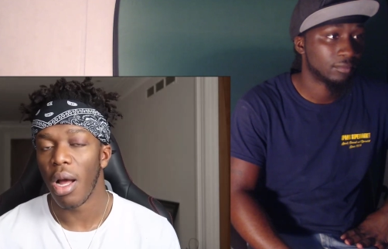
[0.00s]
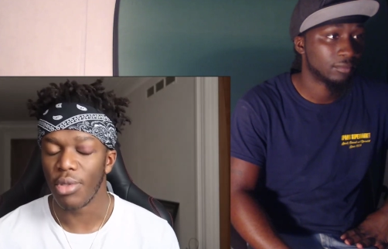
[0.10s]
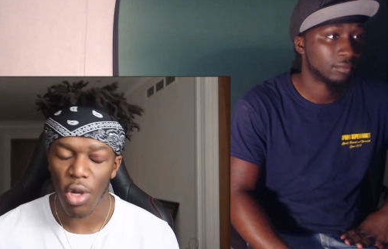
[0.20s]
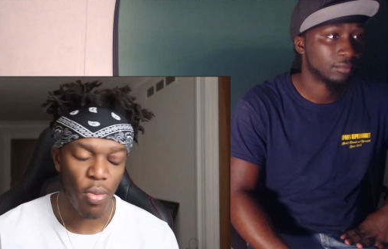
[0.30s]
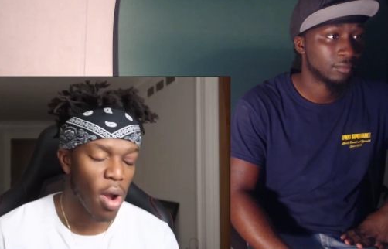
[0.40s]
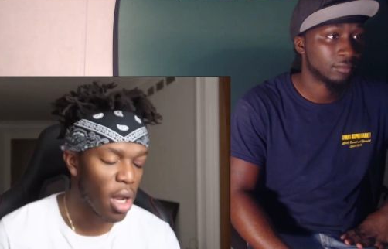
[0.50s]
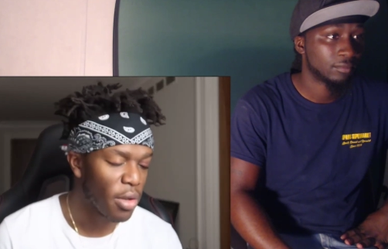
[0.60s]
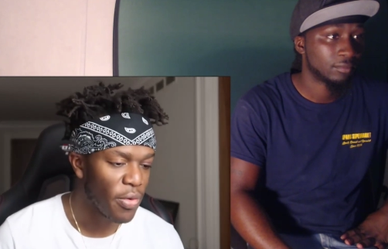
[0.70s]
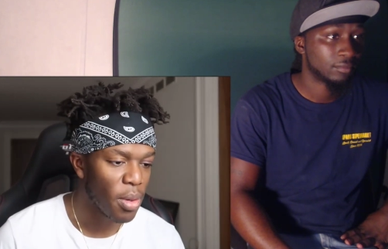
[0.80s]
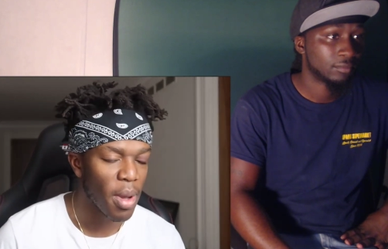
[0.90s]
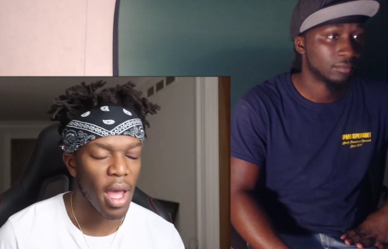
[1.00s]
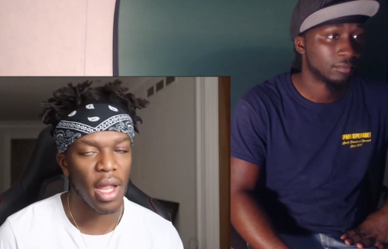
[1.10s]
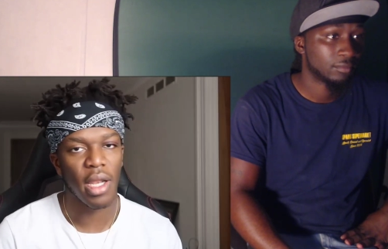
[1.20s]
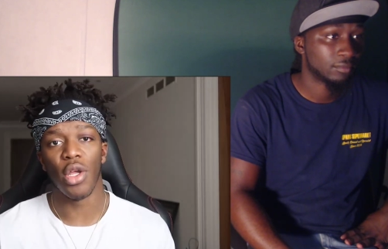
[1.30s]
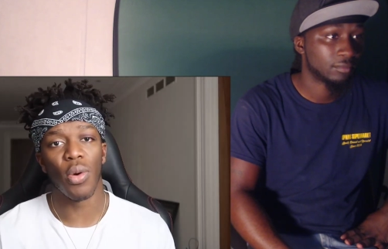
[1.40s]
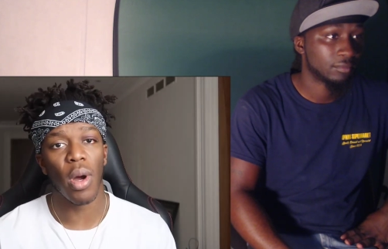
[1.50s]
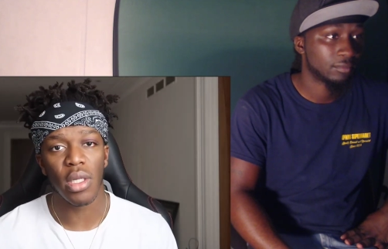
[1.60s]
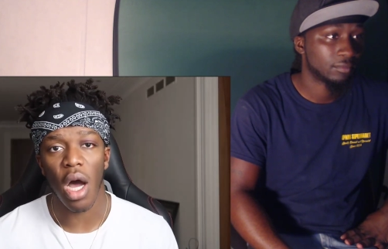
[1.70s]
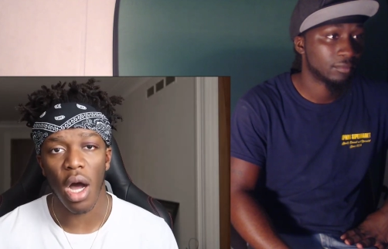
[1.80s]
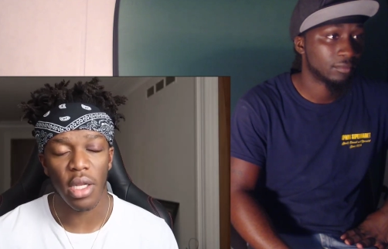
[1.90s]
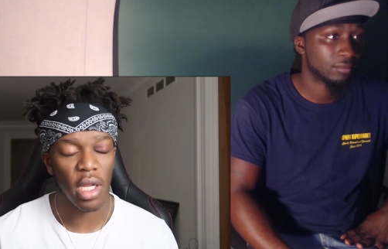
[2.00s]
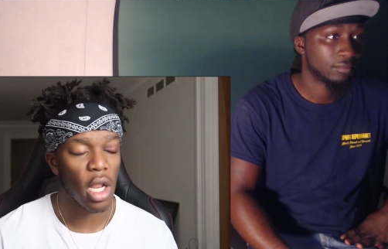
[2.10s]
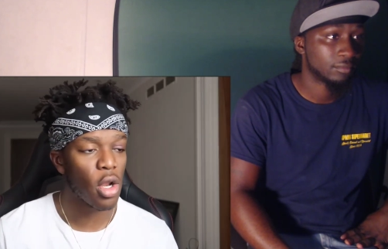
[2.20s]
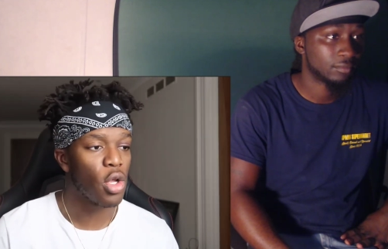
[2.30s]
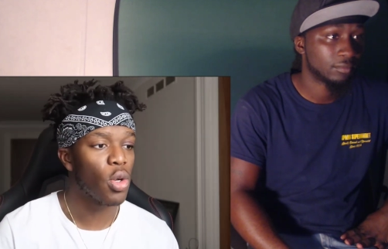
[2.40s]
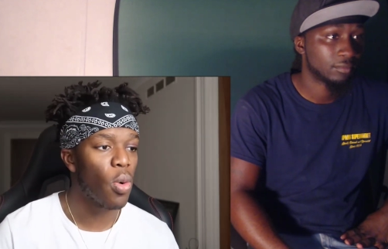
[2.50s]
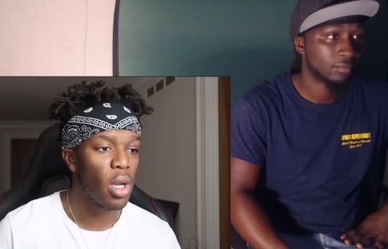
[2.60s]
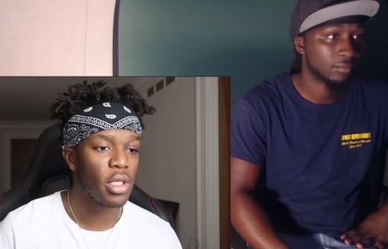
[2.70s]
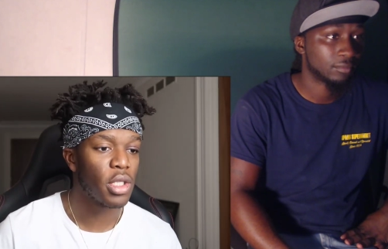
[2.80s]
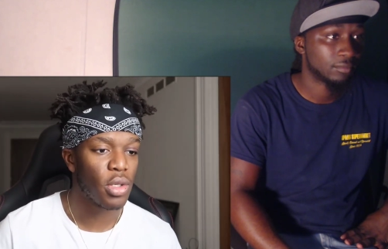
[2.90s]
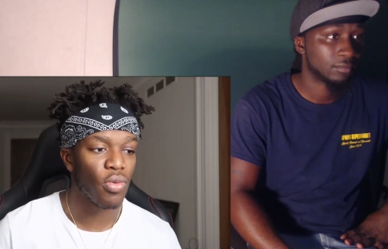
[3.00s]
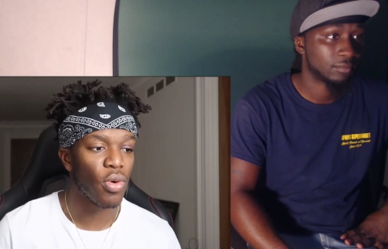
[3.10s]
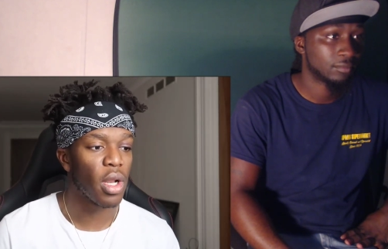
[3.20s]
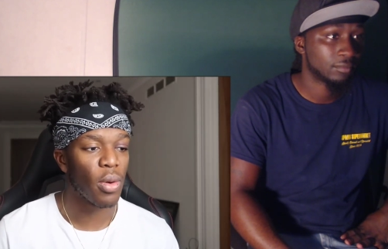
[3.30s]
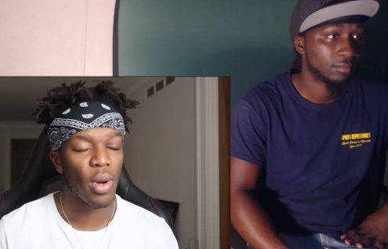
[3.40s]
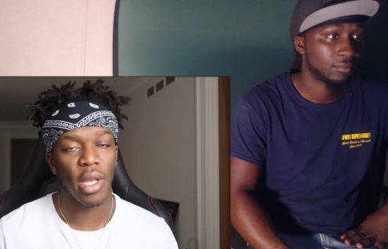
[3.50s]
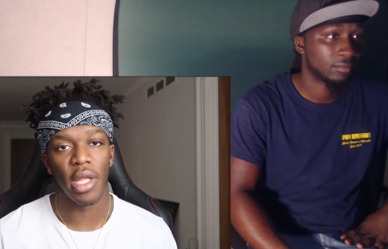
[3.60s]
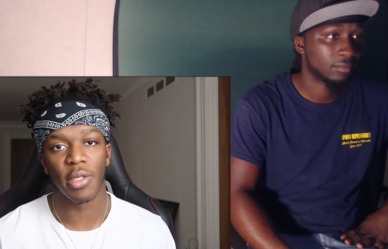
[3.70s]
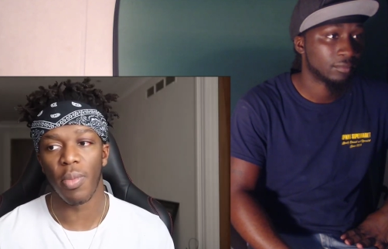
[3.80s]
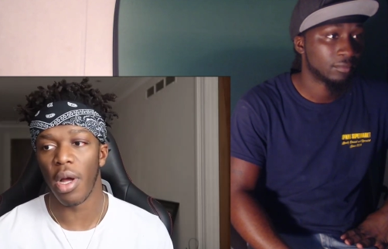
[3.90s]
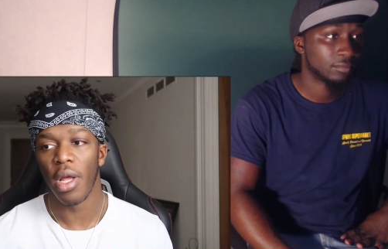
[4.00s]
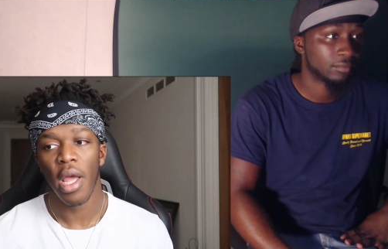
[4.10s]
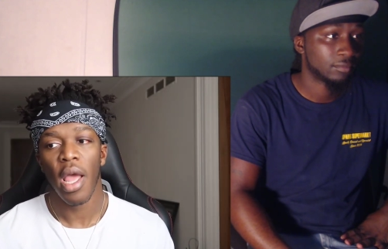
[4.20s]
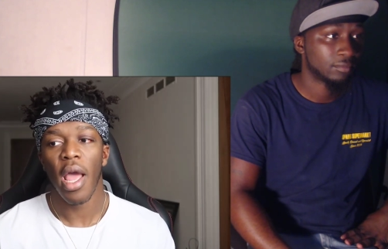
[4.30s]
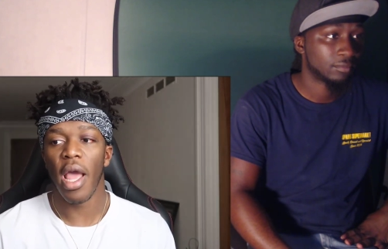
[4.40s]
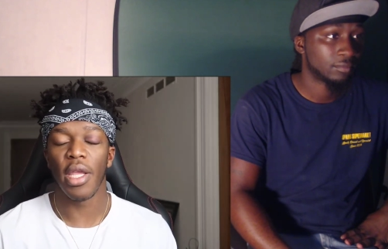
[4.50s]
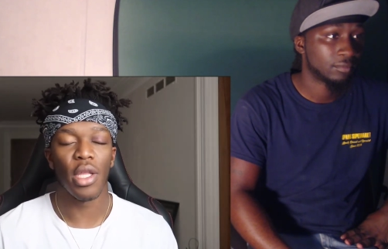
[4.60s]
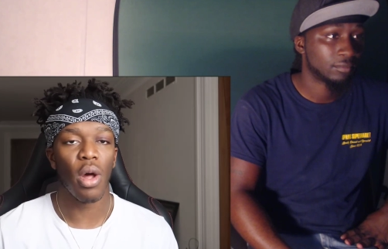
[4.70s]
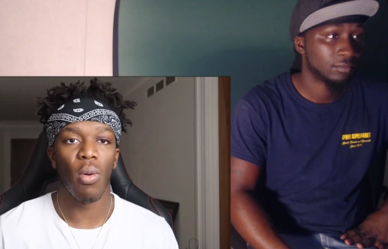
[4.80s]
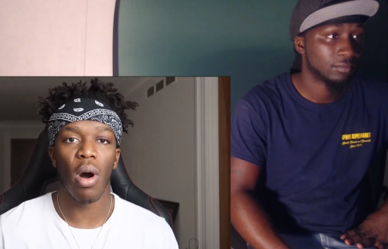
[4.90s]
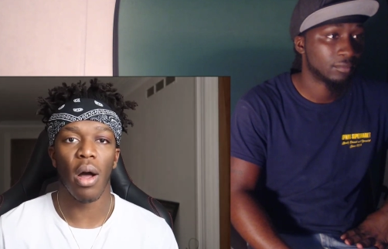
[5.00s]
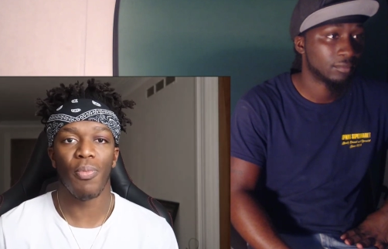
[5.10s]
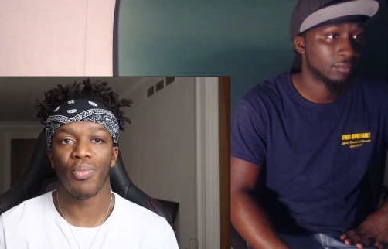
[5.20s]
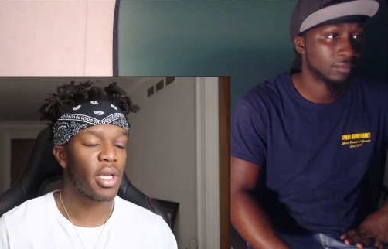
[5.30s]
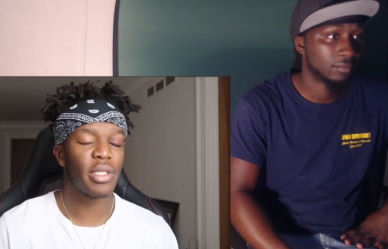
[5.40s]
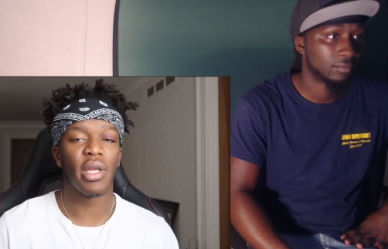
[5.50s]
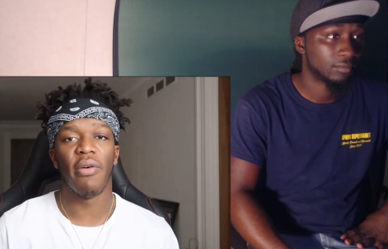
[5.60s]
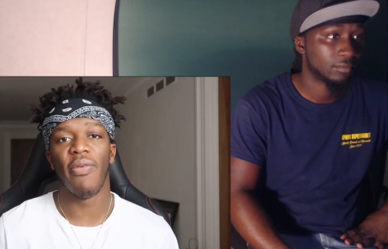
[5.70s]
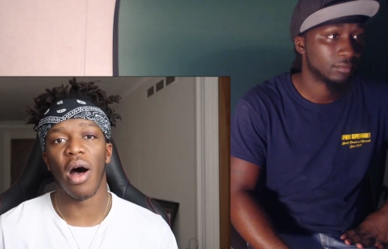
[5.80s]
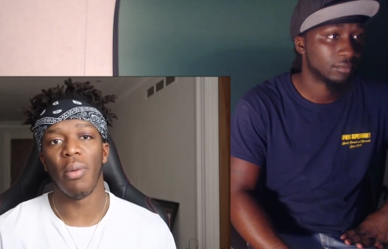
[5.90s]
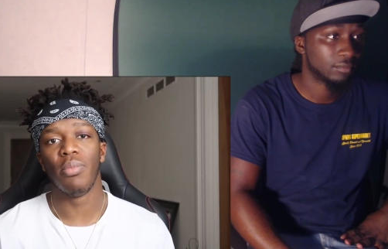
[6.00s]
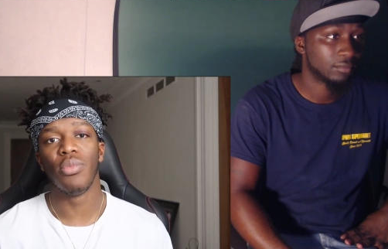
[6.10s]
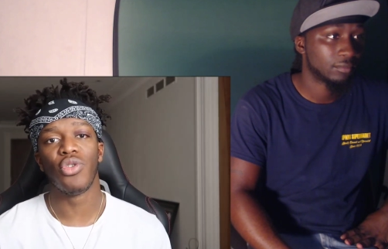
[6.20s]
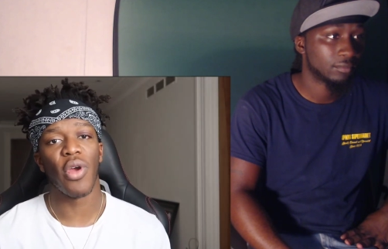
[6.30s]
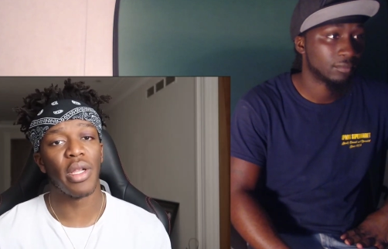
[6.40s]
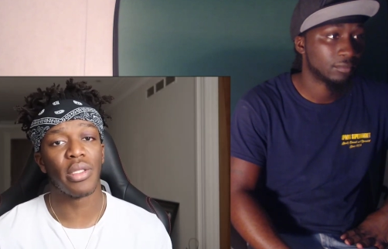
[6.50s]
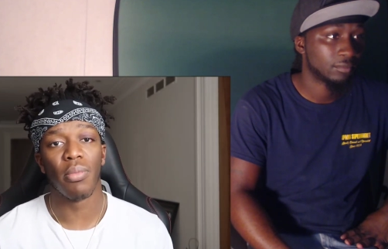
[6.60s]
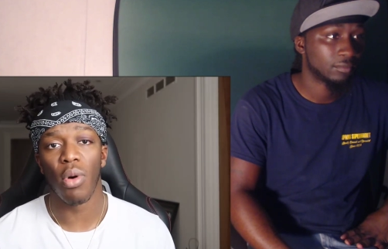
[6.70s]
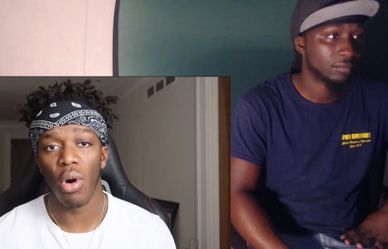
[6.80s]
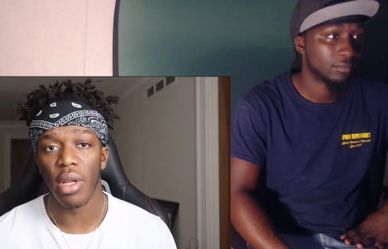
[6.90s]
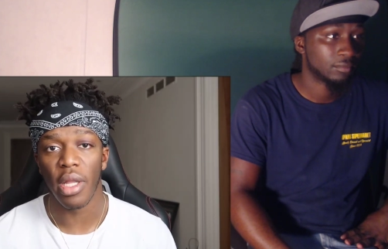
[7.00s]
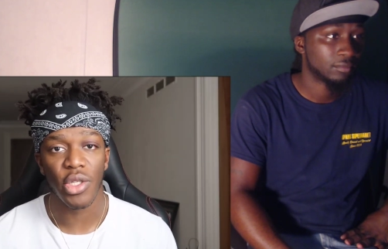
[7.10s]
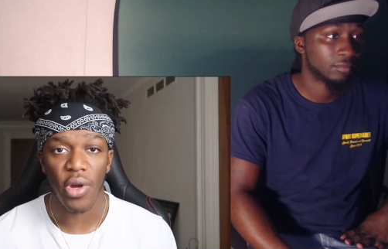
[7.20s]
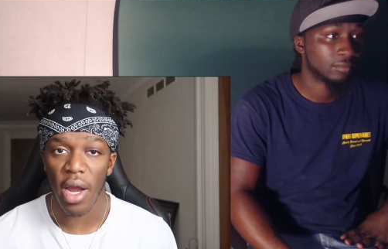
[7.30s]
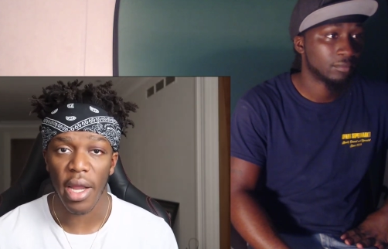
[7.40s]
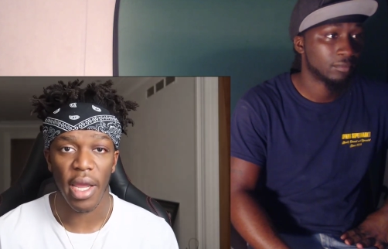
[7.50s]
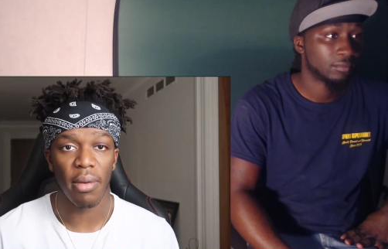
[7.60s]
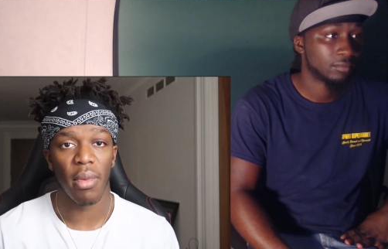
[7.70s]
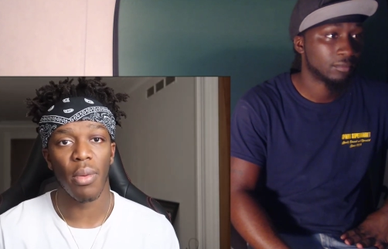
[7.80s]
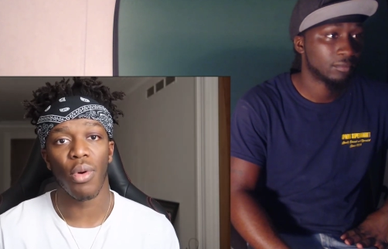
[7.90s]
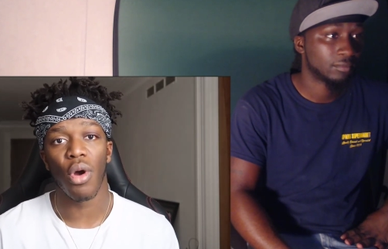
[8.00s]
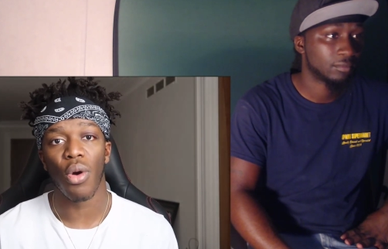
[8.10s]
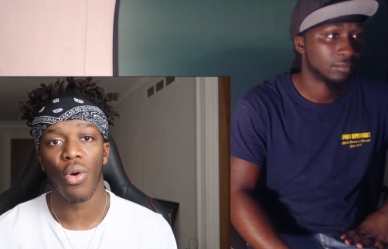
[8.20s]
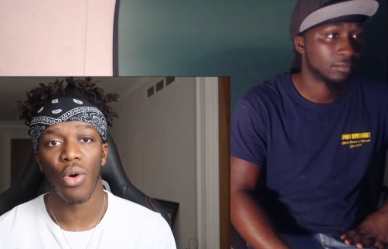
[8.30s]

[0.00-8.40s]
Speaker 1: I'm so proud of you, man. I know you worked hard, and I know you wanted to really win this, but hey, you know what? Pick yourself up, train some more, and then try again, my bro.